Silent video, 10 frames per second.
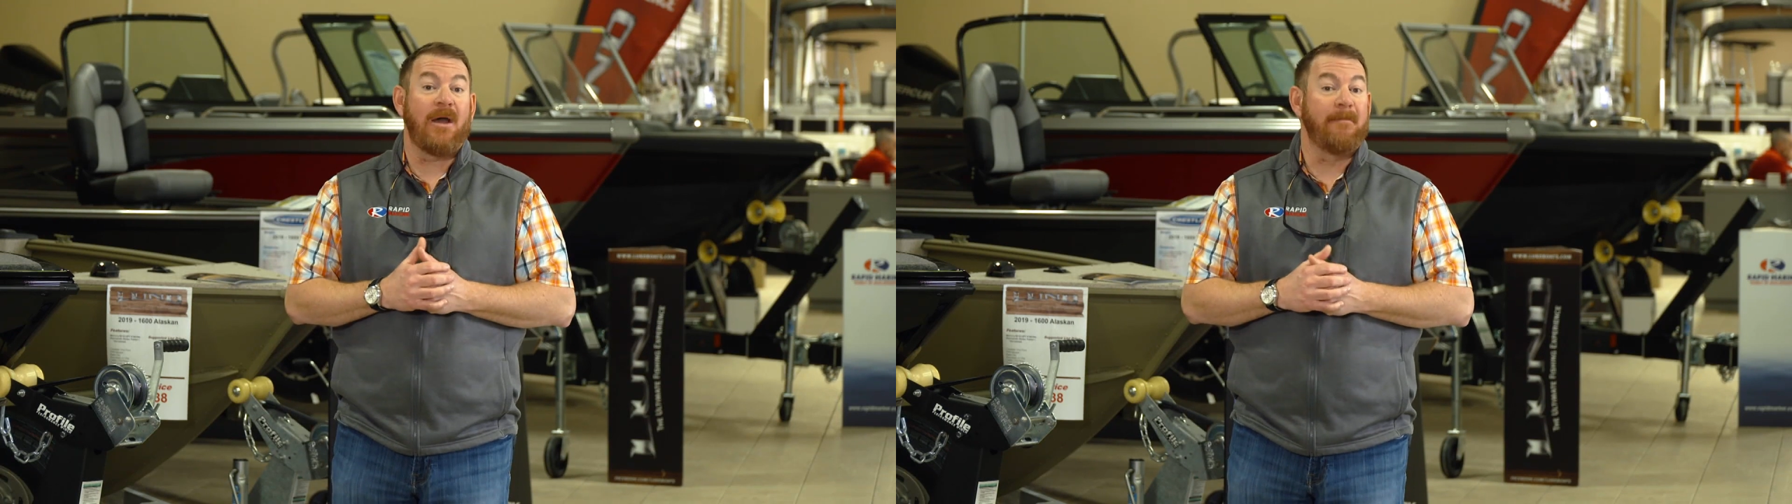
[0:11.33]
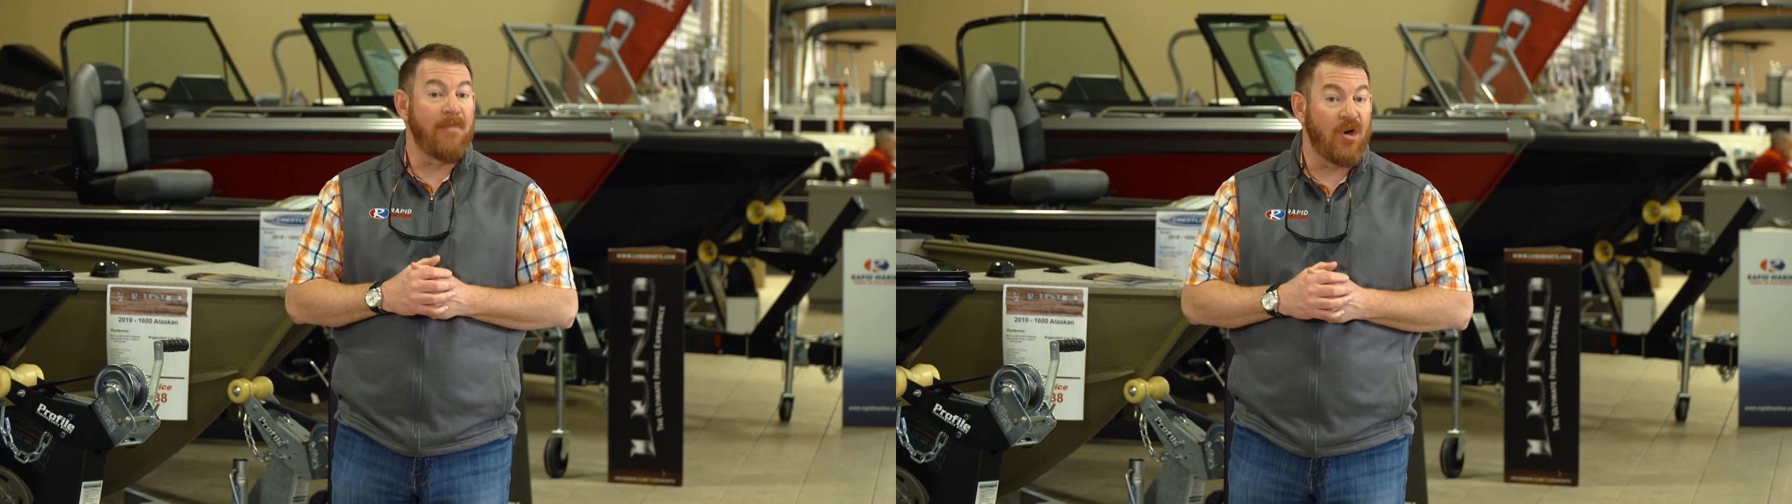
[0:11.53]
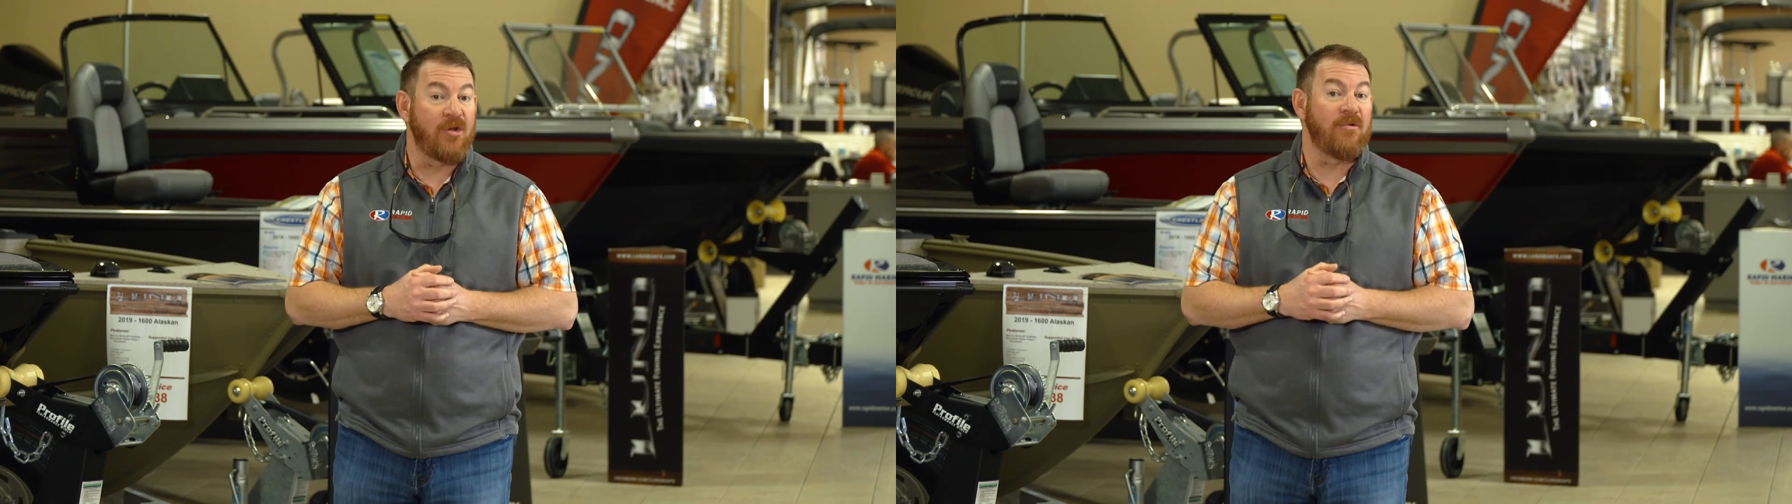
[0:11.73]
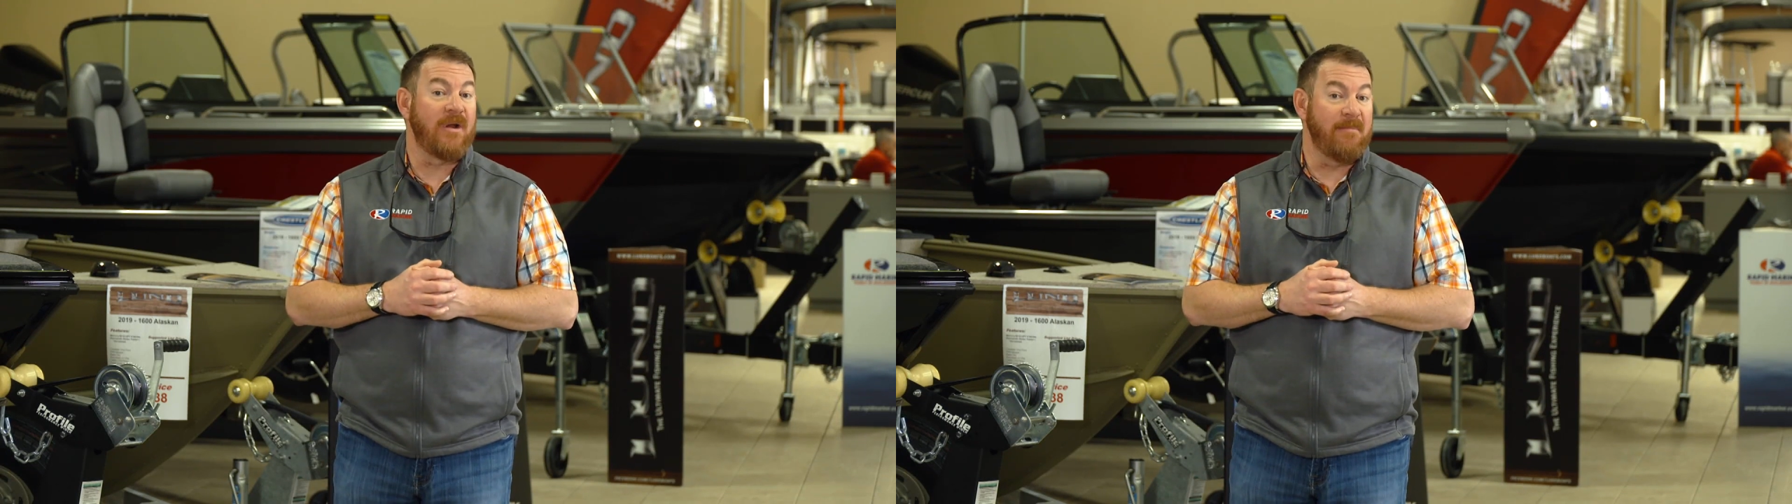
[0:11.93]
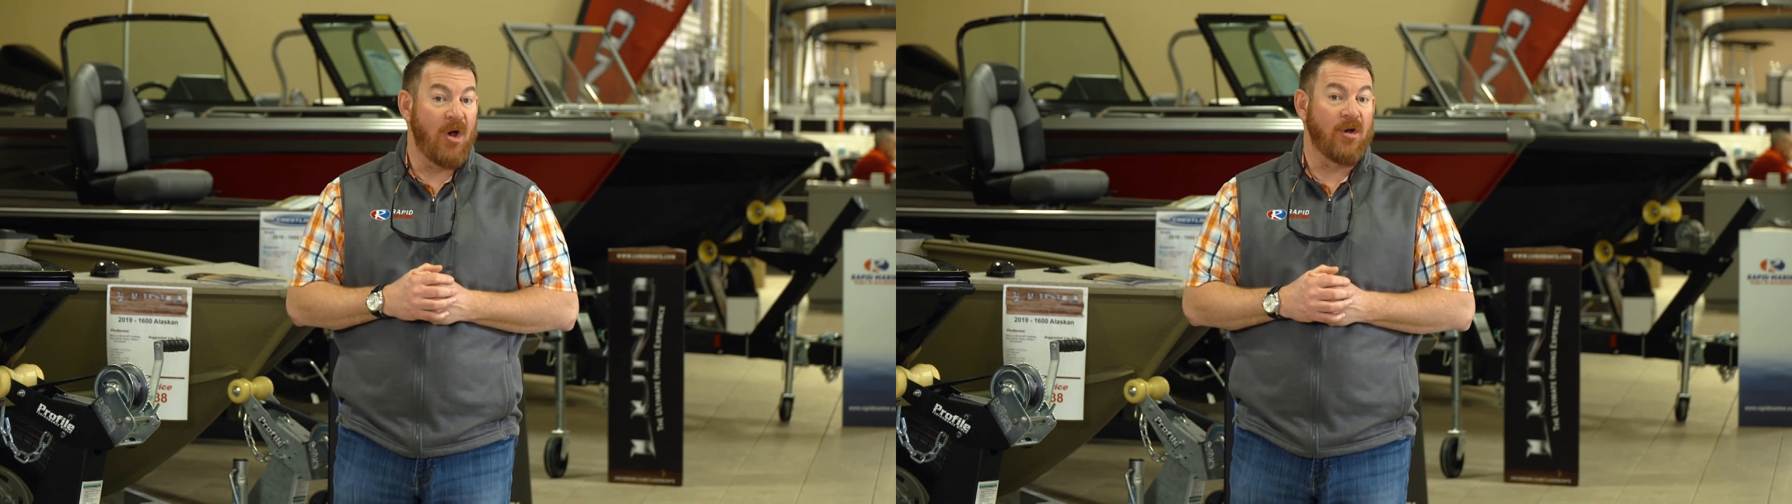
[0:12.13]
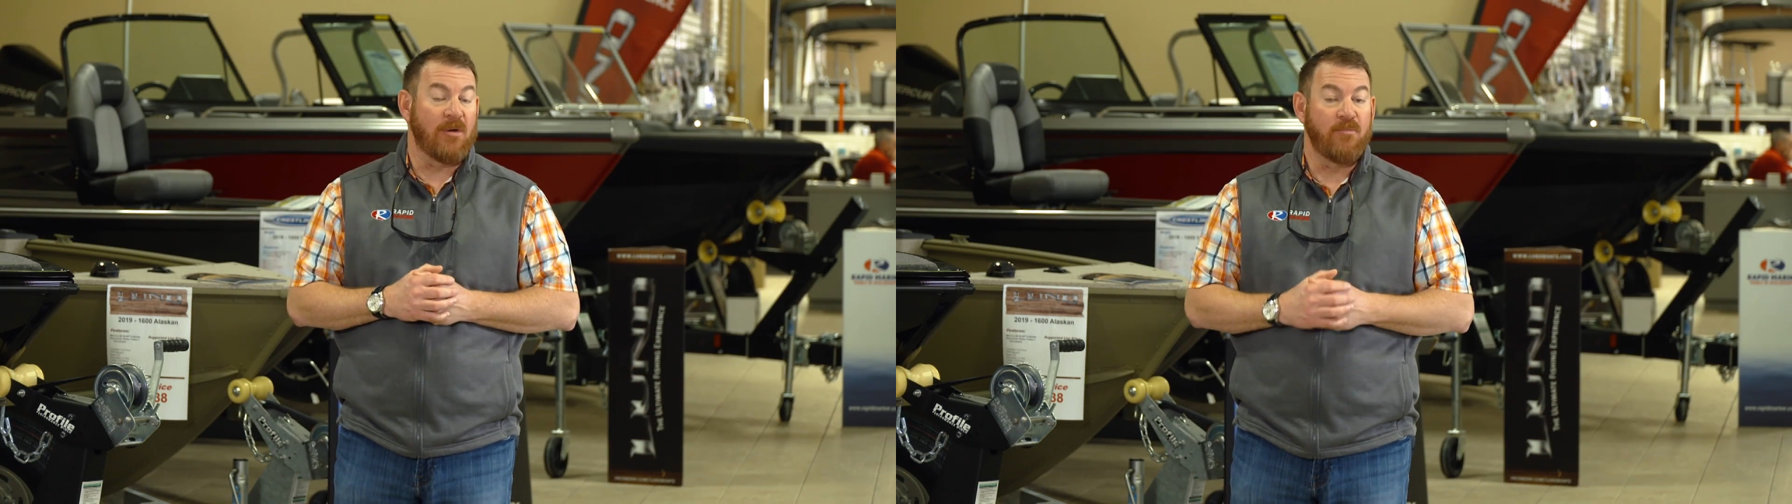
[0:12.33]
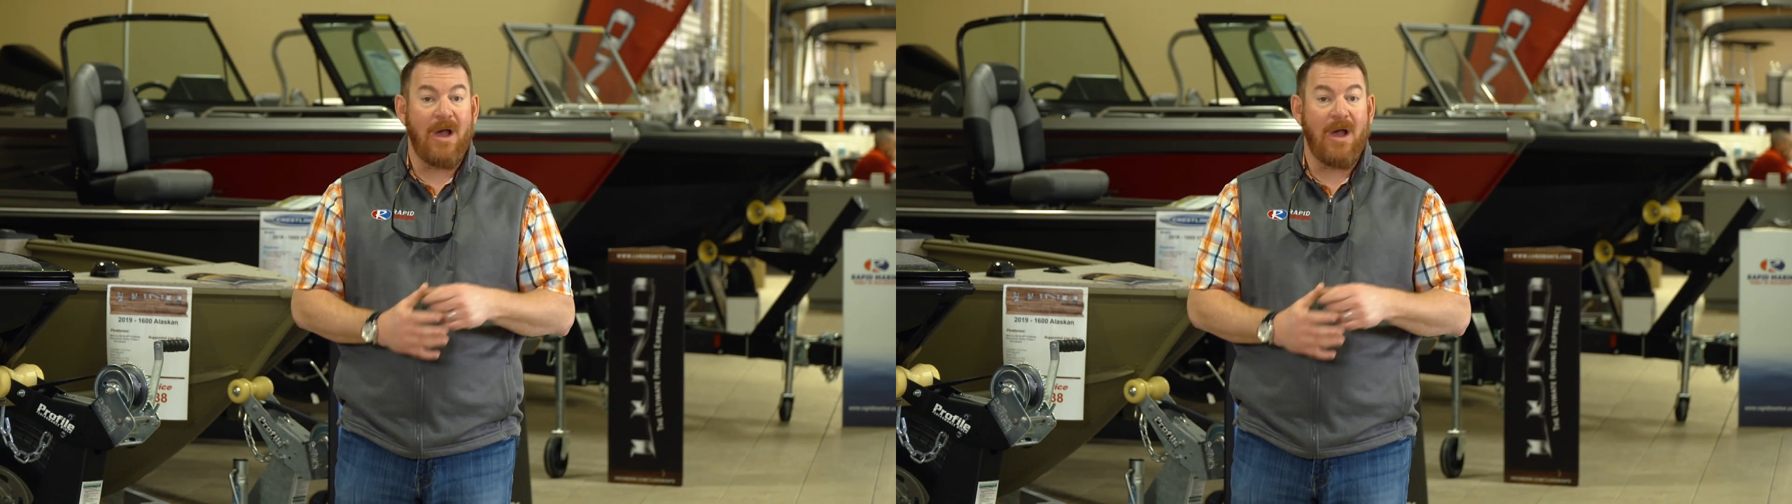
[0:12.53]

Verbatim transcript: a mercury motor?